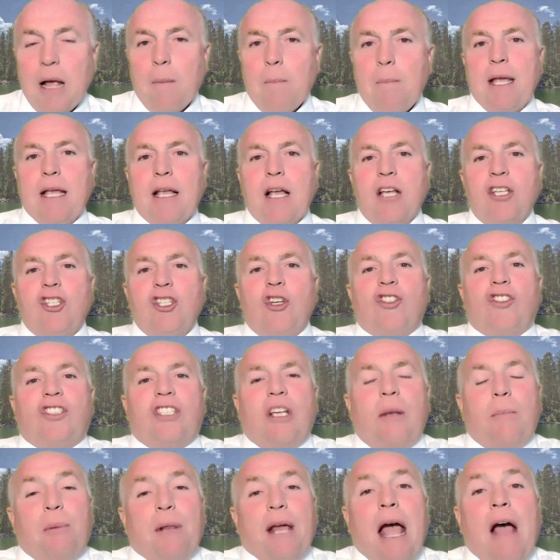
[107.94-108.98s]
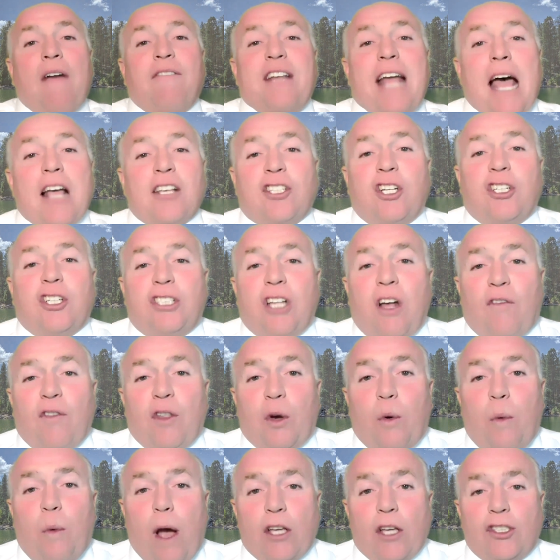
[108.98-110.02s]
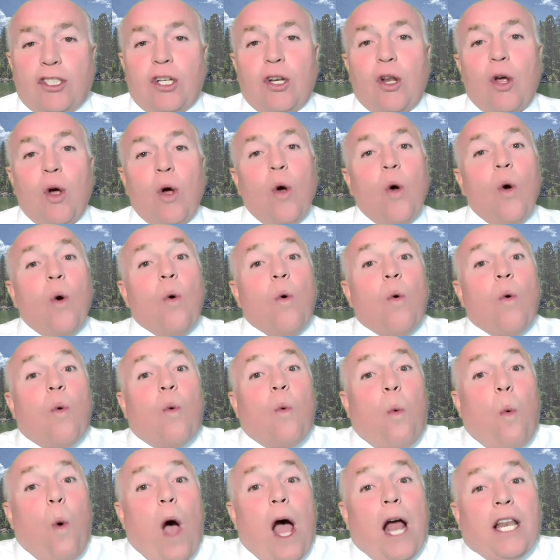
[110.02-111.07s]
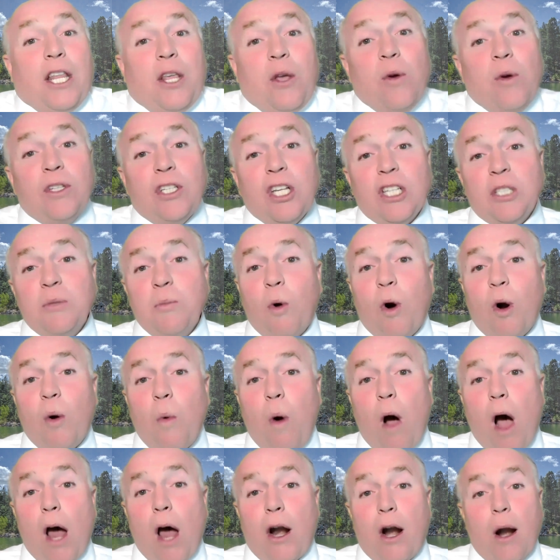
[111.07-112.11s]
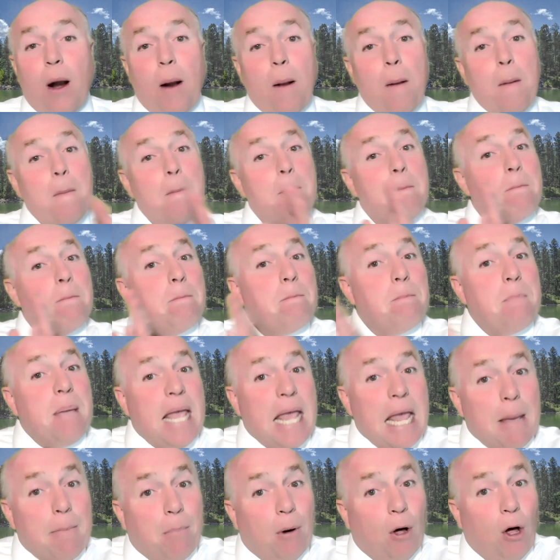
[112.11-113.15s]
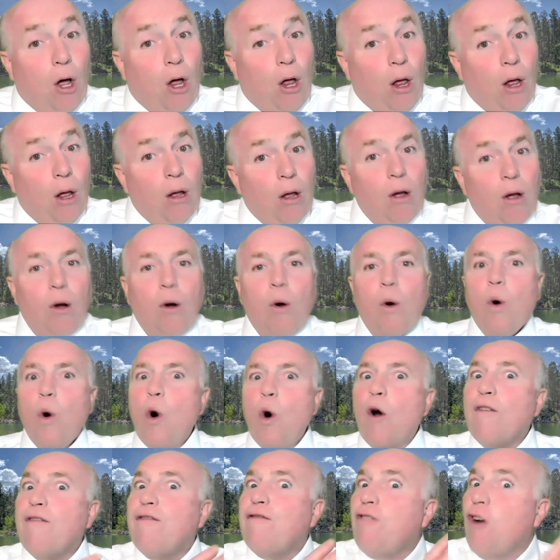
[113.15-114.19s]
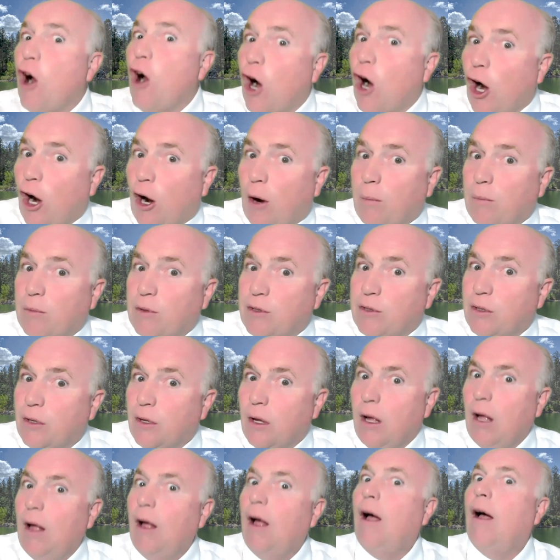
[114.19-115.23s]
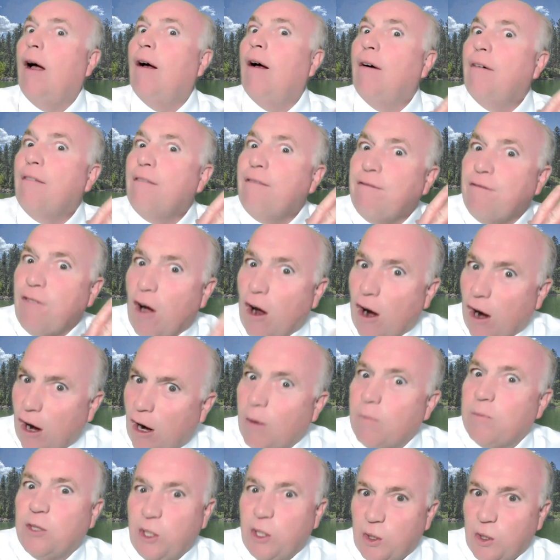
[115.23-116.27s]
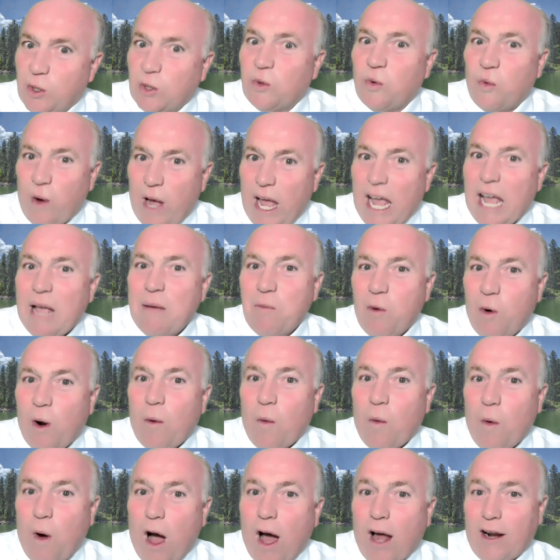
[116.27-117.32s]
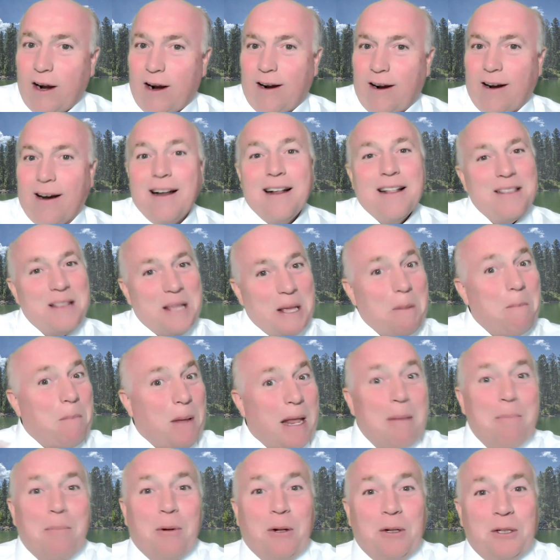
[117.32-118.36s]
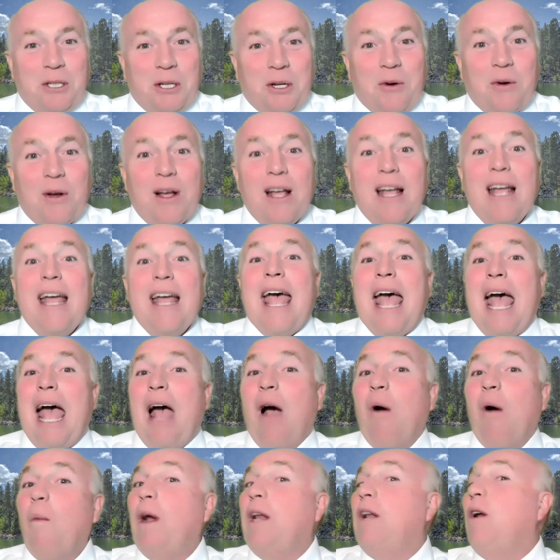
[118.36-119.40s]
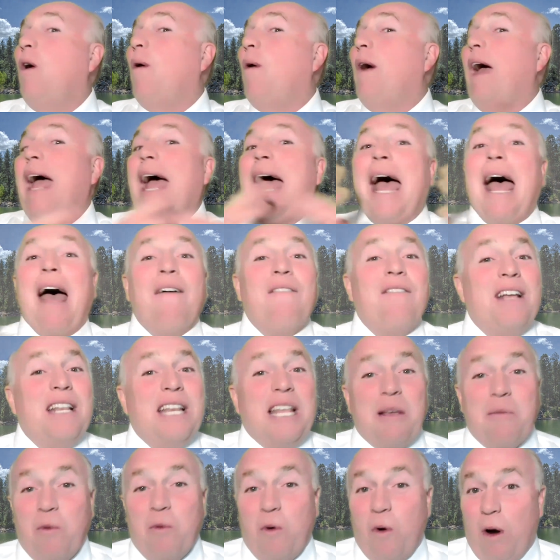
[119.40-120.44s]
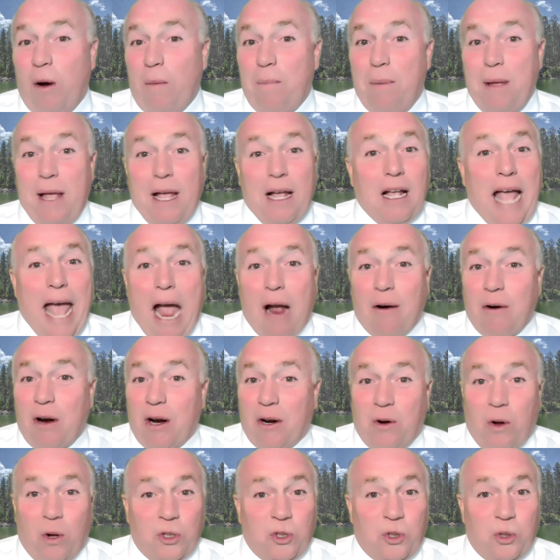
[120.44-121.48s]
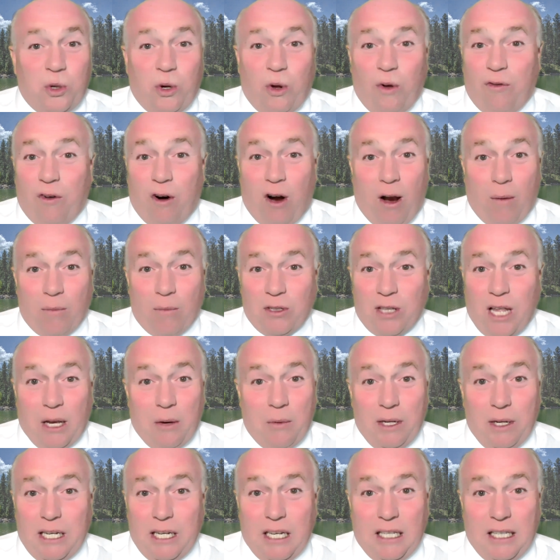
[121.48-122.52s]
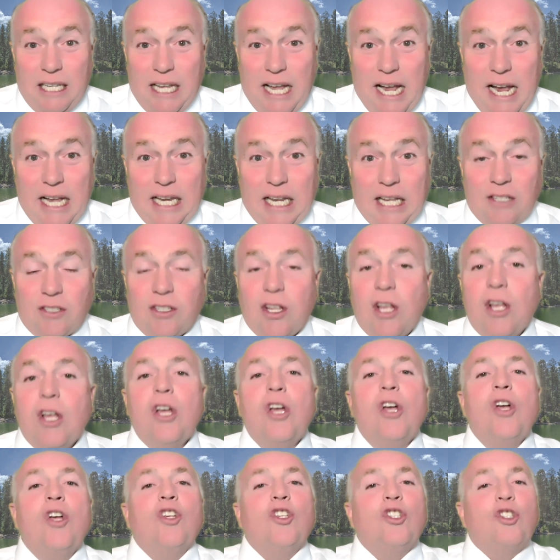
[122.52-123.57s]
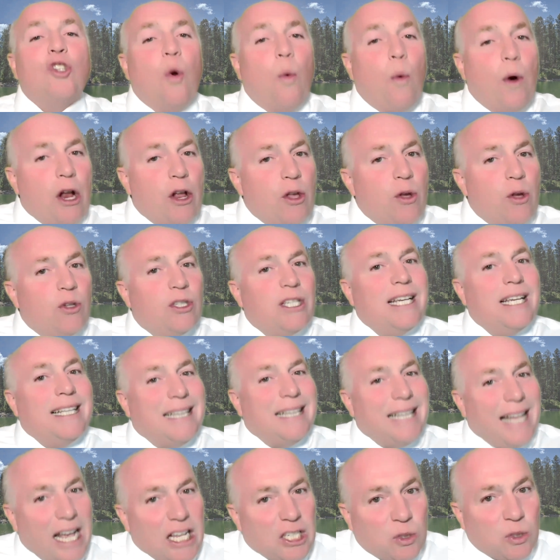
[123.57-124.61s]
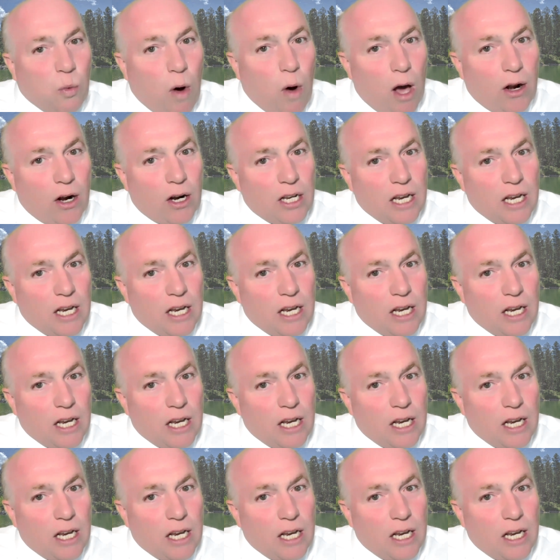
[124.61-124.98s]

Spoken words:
Because you simply have to ask yourself the question, what uses more water? People or farms? Farms use way more water than people do. And we don't have any more big agricultural farms like we did in the 80s. So we are using less water